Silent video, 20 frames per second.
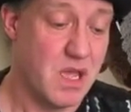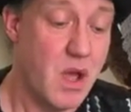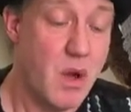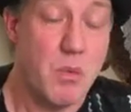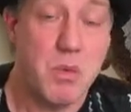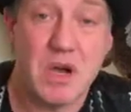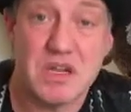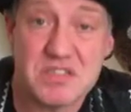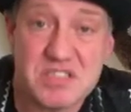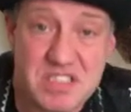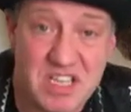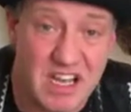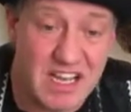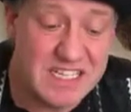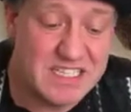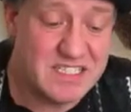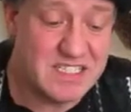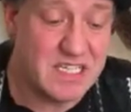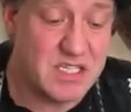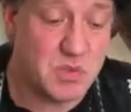While
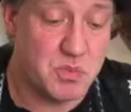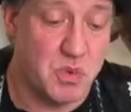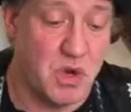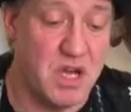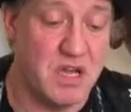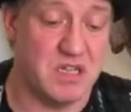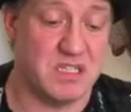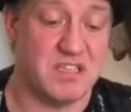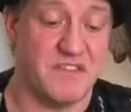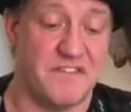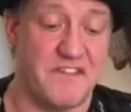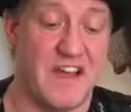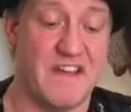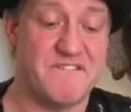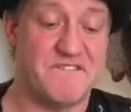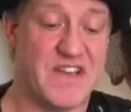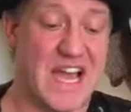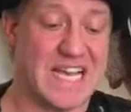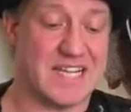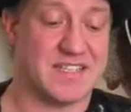scientists work to find
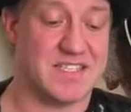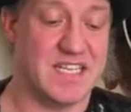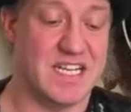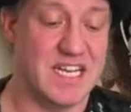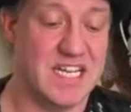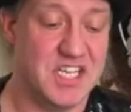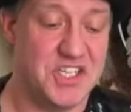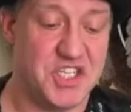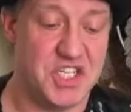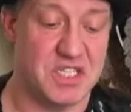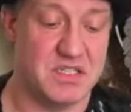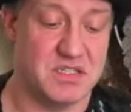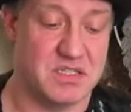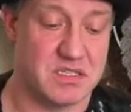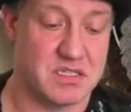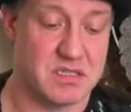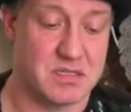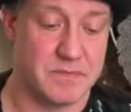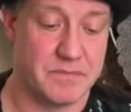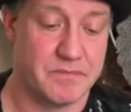
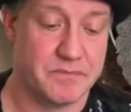vaccinations,